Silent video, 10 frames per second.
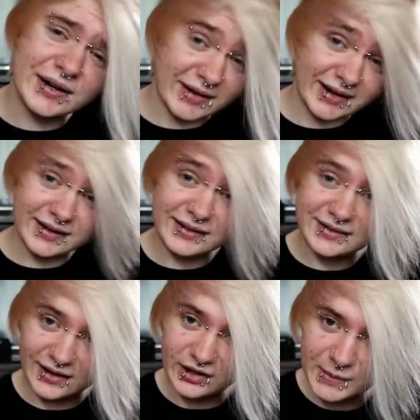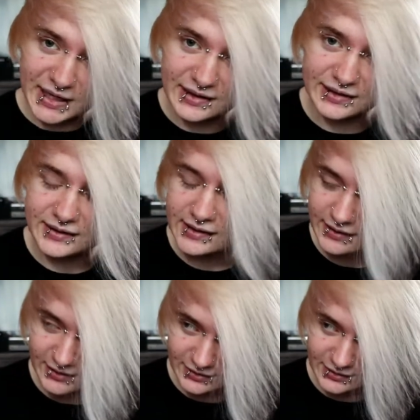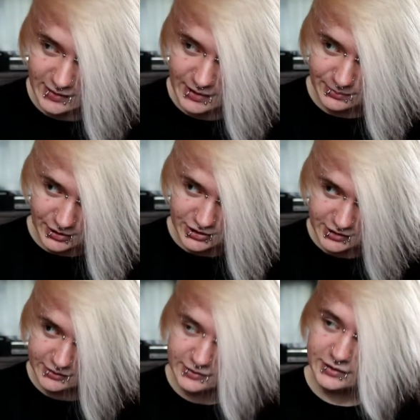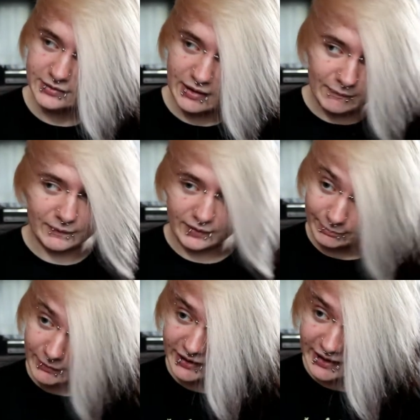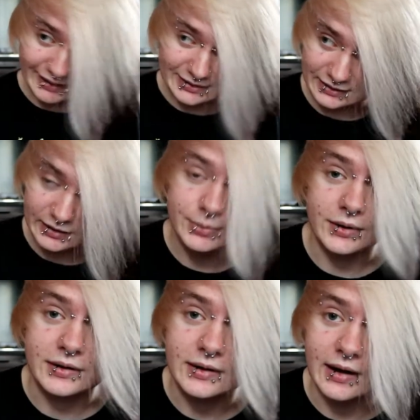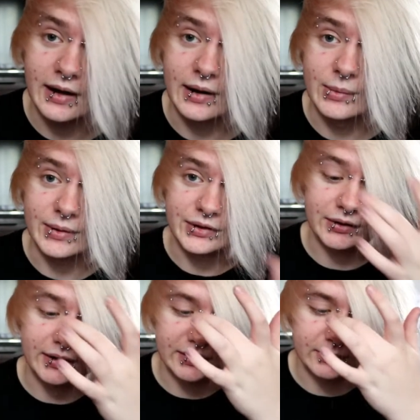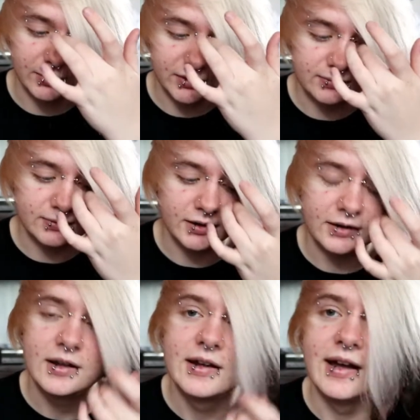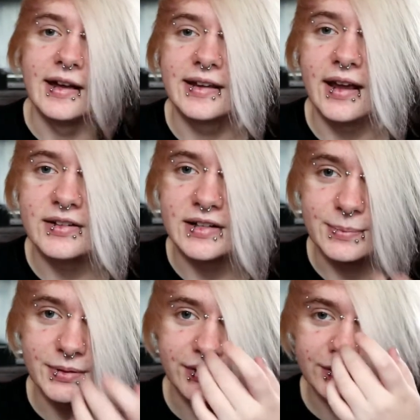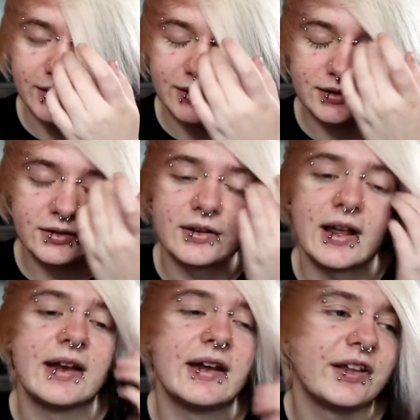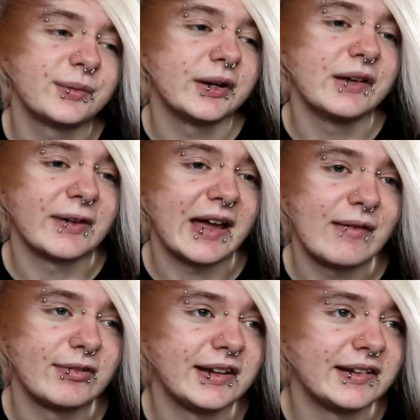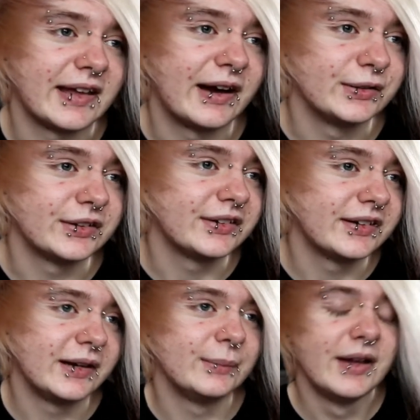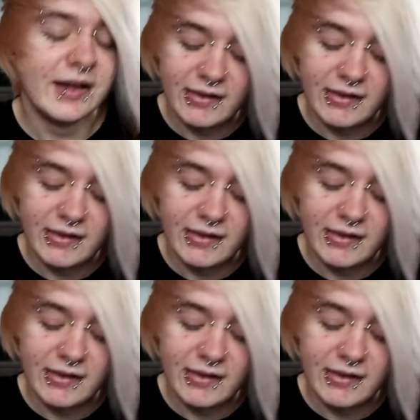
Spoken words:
rarely style my hair these days. I just sort of like brush it. Occasionally put a straightener. What the fuck? Occasionally put a straightener through it and hairspray if I have any in the house at the time.